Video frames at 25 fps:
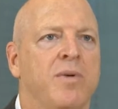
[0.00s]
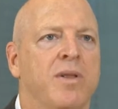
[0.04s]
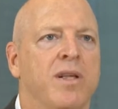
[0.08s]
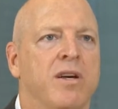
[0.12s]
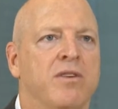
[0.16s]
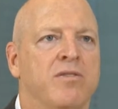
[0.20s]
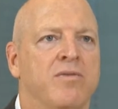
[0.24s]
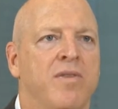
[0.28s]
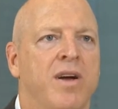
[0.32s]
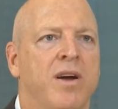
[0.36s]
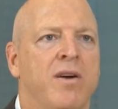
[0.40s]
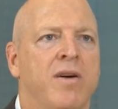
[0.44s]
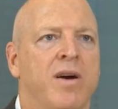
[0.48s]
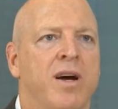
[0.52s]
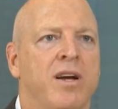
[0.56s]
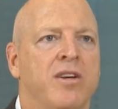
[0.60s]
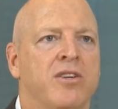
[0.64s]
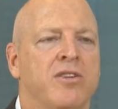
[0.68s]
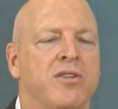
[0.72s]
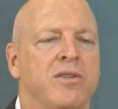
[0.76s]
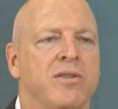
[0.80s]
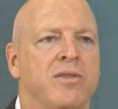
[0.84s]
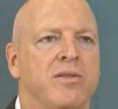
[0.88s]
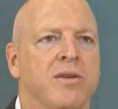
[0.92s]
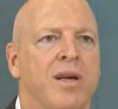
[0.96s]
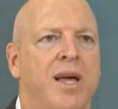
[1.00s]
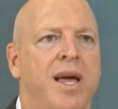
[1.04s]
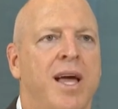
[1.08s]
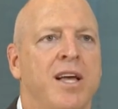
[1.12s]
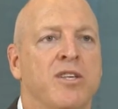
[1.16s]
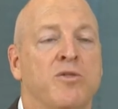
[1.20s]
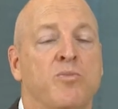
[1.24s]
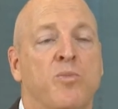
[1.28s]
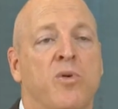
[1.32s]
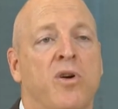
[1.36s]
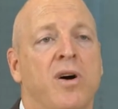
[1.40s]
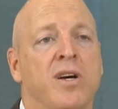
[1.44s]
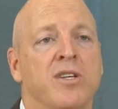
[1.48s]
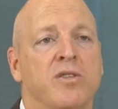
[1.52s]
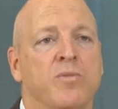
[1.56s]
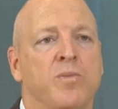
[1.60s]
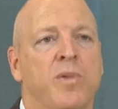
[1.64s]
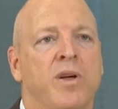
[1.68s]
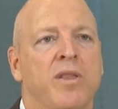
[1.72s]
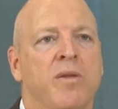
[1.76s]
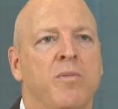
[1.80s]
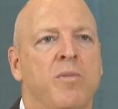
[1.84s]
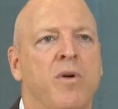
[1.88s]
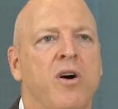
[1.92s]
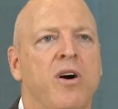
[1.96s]
with those valuations, as priced
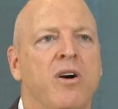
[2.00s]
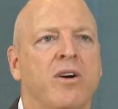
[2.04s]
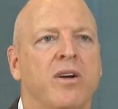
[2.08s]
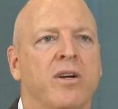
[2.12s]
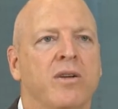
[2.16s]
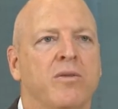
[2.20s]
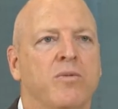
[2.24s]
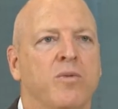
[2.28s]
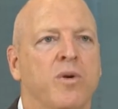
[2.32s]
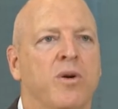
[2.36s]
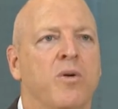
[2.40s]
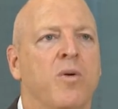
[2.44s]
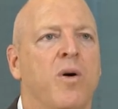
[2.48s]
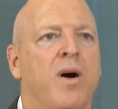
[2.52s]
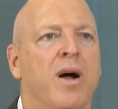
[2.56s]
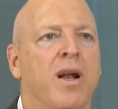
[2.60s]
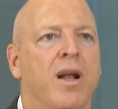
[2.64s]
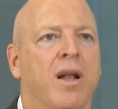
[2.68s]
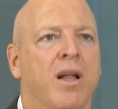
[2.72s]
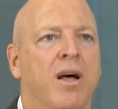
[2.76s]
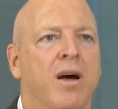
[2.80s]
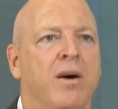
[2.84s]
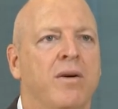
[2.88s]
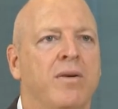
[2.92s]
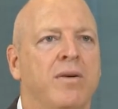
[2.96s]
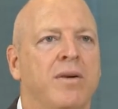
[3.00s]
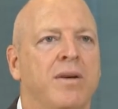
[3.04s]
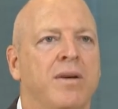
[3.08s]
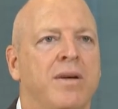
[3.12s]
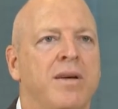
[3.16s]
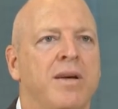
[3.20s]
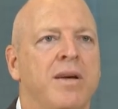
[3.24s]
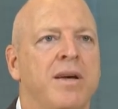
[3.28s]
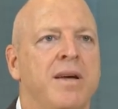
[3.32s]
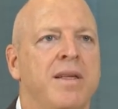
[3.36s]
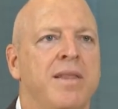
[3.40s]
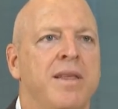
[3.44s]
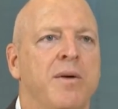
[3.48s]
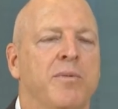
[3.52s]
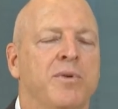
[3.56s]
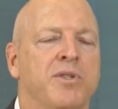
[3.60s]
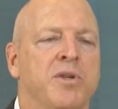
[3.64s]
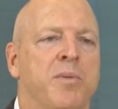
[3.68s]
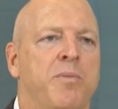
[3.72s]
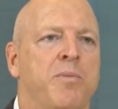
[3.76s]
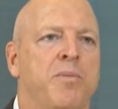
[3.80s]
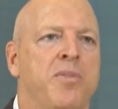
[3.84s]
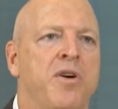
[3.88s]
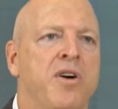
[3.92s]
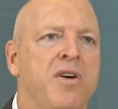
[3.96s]
by the market, were quite low. There was
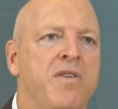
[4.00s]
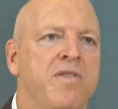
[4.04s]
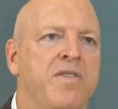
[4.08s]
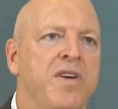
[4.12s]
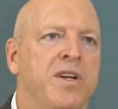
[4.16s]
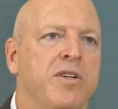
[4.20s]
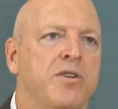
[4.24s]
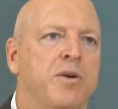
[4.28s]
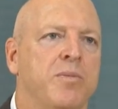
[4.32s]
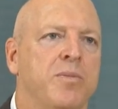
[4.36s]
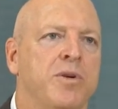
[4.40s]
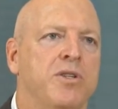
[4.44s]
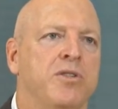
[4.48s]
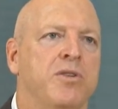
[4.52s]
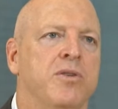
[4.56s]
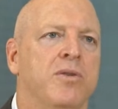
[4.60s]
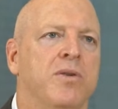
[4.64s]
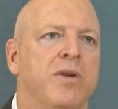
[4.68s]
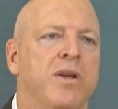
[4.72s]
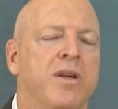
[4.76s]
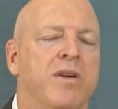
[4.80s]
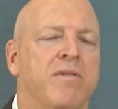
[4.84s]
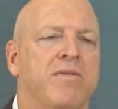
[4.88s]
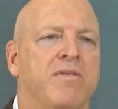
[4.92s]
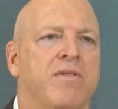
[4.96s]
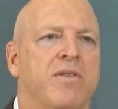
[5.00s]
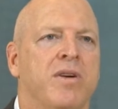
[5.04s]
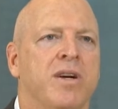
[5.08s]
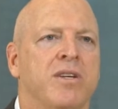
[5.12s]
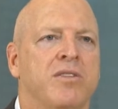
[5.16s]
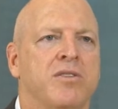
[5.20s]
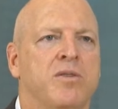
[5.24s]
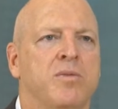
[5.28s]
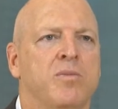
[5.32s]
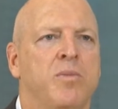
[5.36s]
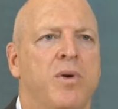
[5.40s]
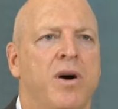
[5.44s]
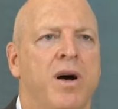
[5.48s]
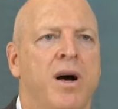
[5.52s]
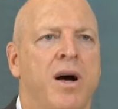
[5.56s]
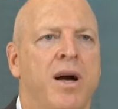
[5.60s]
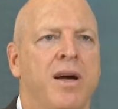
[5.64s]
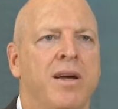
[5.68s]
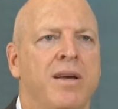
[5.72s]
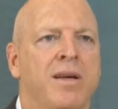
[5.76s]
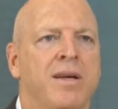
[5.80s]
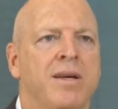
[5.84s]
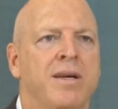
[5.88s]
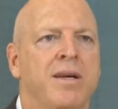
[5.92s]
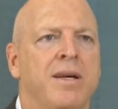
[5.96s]
a perfect opportunity for us to buy
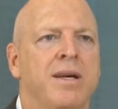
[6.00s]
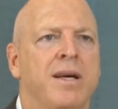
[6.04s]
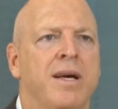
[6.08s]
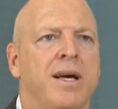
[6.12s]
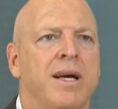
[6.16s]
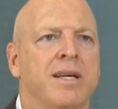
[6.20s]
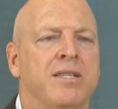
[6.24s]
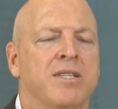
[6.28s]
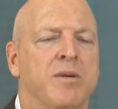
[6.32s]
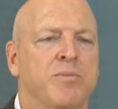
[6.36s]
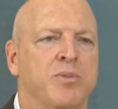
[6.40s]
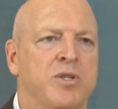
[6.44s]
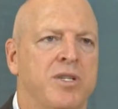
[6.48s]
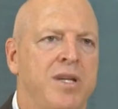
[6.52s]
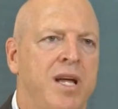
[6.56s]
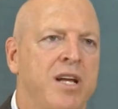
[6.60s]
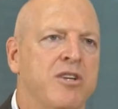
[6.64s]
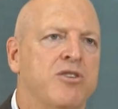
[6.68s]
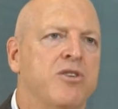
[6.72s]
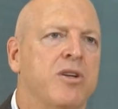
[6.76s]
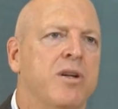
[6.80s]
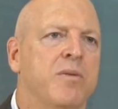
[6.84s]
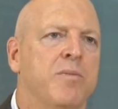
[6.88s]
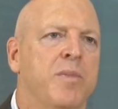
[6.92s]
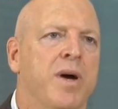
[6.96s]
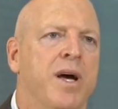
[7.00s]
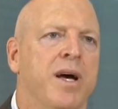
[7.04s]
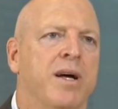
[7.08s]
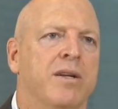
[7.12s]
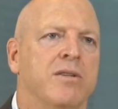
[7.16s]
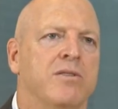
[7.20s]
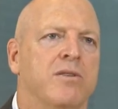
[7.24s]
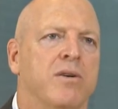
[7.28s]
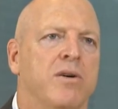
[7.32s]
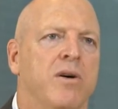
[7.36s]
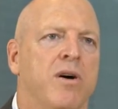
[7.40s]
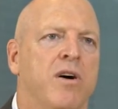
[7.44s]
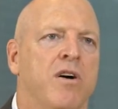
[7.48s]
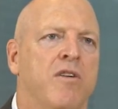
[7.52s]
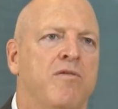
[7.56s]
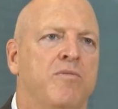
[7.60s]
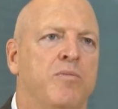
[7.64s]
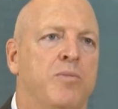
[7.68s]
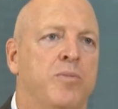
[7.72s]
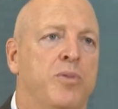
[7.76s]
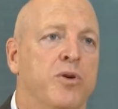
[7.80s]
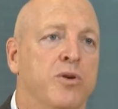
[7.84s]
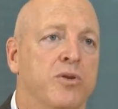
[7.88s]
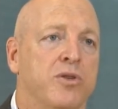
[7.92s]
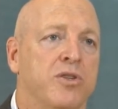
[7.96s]
a substantial amount
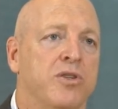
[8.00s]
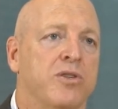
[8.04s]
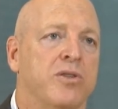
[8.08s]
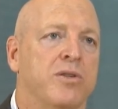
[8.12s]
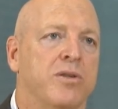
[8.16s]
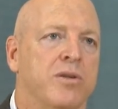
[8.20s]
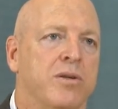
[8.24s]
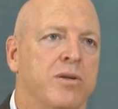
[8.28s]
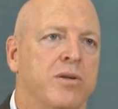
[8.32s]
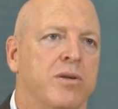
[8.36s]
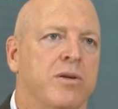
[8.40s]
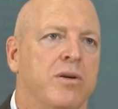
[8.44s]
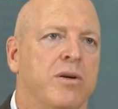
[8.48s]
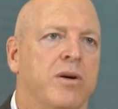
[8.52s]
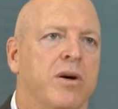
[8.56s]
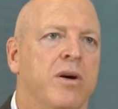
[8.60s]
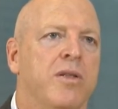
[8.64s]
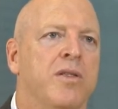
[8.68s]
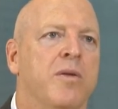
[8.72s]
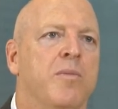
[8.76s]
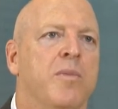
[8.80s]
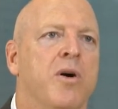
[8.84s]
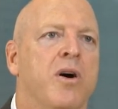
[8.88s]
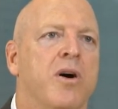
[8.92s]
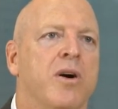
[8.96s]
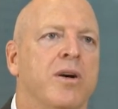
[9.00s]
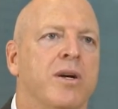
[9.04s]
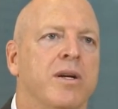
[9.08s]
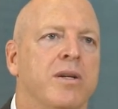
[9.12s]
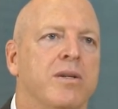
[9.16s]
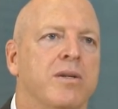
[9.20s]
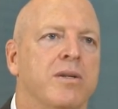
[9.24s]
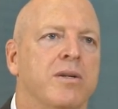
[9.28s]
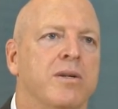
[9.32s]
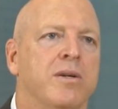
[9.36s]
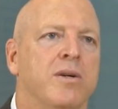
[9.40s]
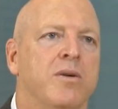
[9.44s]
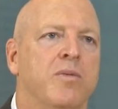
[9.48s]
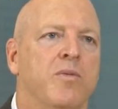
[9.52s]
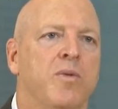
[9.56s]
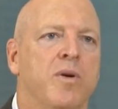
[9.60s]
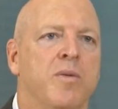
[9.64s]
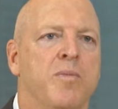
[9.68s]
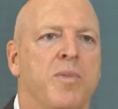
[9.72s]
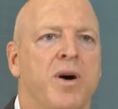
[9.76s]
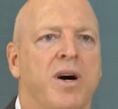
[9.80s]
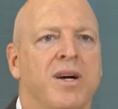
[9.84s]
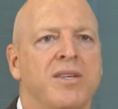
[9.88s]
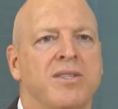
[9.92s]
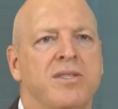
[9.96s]
of puts on the market. We
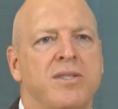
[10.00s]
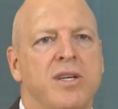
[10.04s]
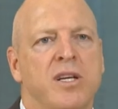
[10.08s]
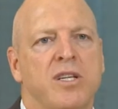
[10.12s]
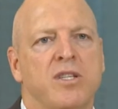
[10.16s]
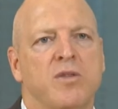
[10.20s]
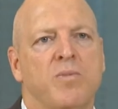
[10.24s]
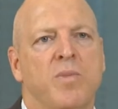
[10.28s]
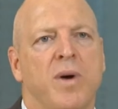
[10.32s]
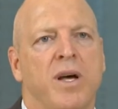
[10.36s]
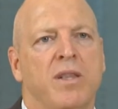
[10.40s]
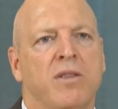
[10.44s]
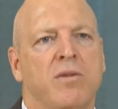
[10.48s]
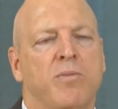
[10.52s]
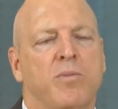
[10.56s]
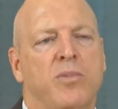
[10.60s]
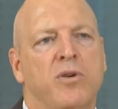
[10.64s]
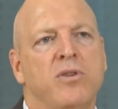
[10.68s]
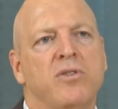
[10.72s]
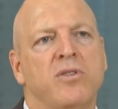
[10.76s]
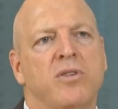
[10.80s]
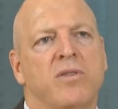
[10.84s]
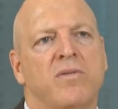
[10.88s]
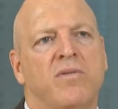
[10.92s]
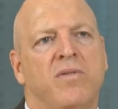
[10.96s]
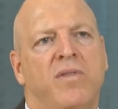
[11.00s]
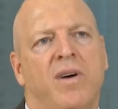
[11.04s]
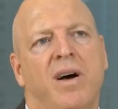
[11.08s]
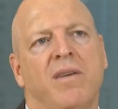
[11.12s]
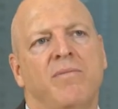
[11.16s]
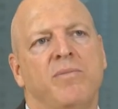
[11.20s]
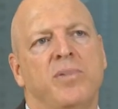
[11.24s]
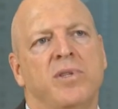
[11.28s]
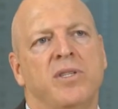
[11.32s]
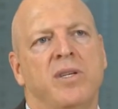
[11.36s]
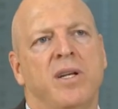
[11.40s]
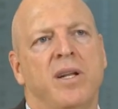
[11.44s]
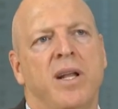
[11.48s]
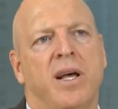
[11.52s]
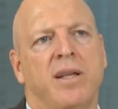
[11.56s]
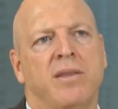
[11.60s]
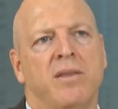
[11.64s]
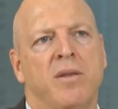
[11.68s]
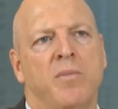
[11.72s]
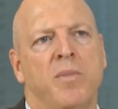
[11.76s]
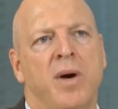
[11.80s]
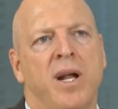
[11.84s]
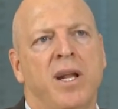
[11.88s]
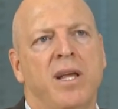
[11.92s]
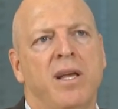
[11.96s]
buy six-month puts, 5% out
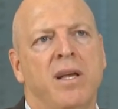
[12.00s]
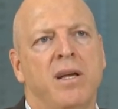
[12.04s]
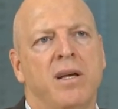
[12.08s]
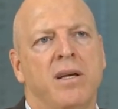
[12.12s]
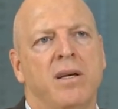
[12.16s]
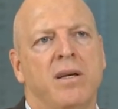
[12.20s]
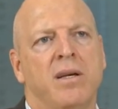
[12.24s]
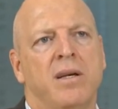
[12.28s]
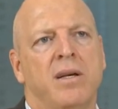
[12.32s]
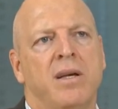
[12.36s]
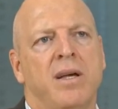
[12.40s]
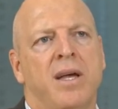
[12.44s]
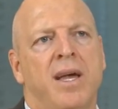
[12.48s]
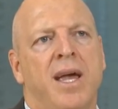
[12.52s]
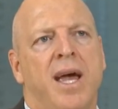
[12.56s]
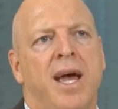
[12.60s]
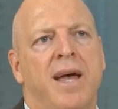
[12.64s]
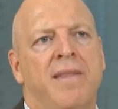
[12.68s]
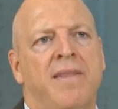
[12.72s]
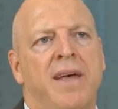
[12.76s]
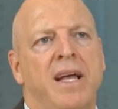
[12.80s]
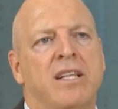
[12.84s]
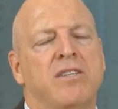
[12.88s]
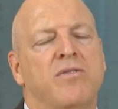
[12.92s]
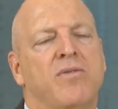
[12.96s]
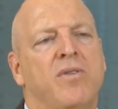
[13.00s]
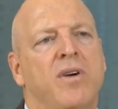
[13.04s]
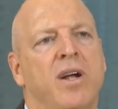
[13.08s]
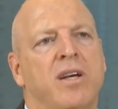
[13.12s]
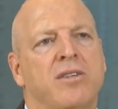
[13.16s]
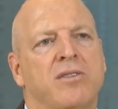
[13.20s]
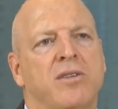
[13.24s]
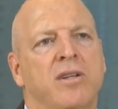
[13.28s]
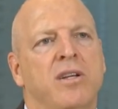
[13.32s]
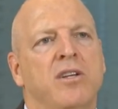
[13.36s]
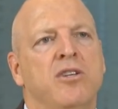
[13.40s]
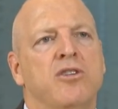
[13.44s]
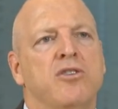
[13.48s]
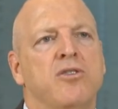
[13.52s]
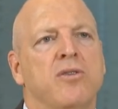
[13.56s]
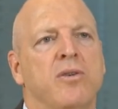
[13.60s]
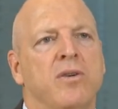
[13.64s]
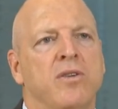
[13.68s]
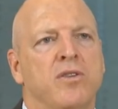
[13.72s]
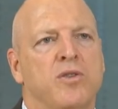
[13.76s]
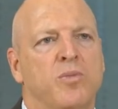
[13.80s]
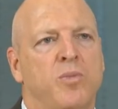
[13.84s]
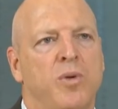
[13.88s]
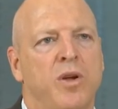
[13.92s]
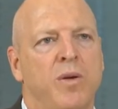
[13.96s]
the money, and that's for us an
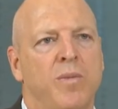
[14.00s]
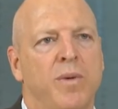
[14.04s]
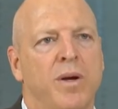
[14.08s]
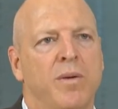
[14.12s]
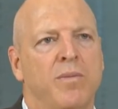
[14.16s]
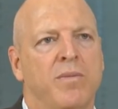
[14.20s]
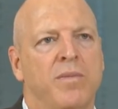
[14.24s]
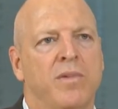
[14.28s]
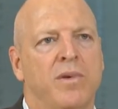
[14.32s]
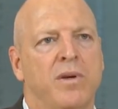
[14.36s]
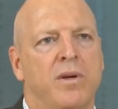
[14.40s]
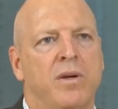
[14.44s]
insurance premium.